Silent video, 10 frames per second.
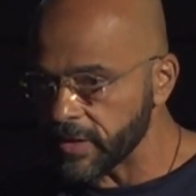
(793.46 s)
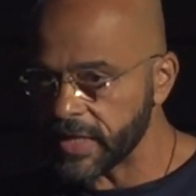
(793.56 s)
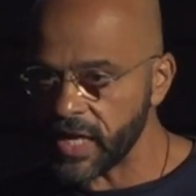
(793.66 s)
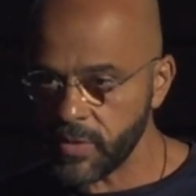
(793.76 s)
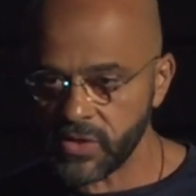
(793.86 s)

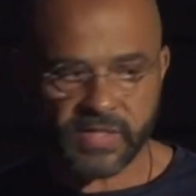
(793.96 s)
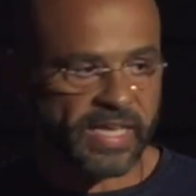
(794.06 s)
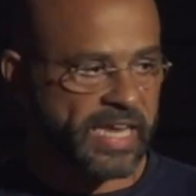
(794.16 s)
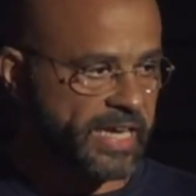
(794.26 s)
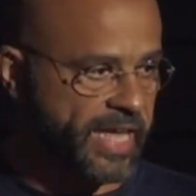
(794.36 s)

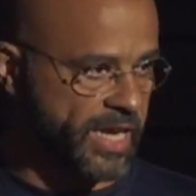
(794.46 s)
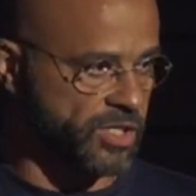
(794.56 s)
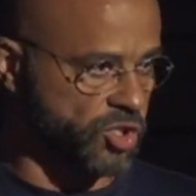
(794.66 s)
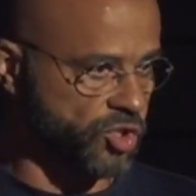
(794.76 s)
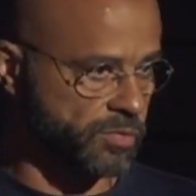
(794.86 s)
Gamers
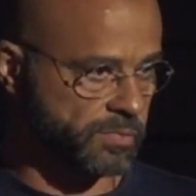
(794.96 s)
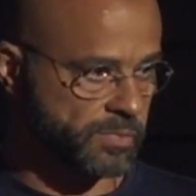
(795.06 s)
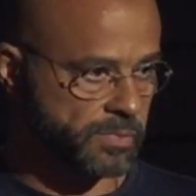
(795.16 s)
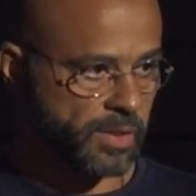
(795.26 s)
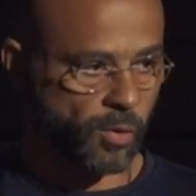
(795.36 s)
engage.
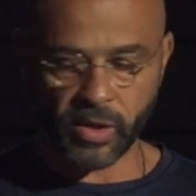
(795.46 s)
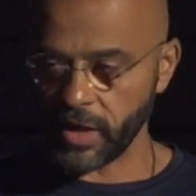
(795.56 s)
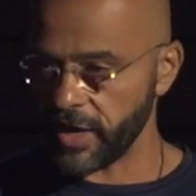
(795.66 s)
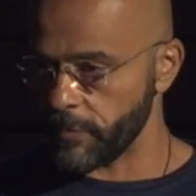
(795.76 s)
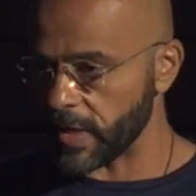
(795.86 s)
When
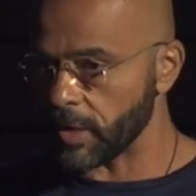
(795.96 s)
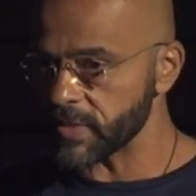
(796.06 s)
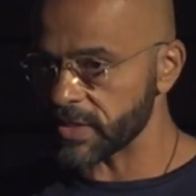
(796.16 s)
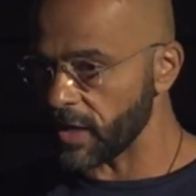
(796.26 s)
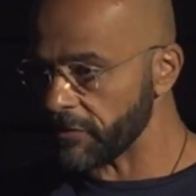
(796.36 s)
life
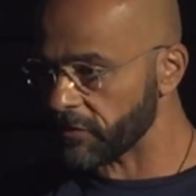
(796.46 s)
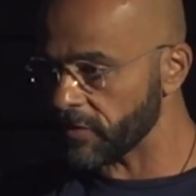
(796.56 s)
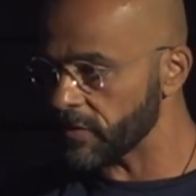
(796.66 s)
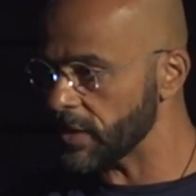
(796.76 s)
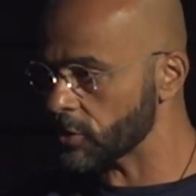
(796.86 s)
becomes
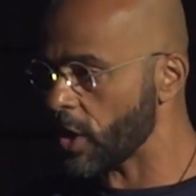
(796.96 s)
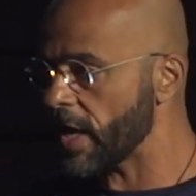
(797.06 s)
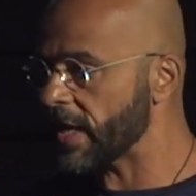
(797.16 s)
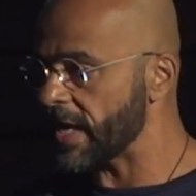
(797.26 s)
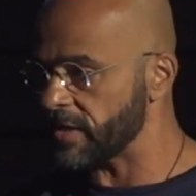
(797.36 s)
tough, they try
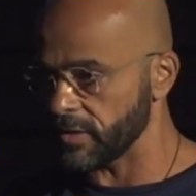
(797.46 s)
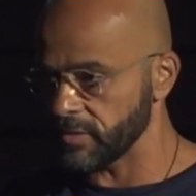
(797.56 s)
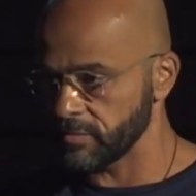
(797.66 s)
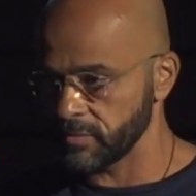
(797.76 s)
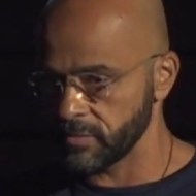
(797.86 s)
again,
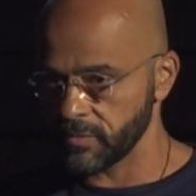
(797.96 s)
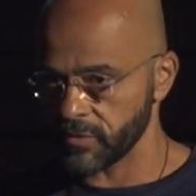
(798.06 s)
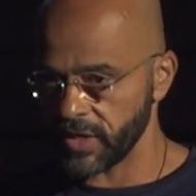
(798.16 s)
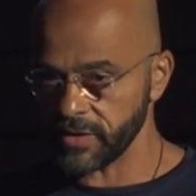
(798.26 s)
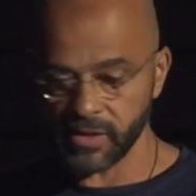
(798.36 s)

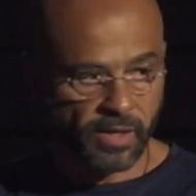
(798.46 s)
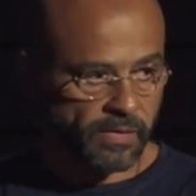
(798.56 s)
right?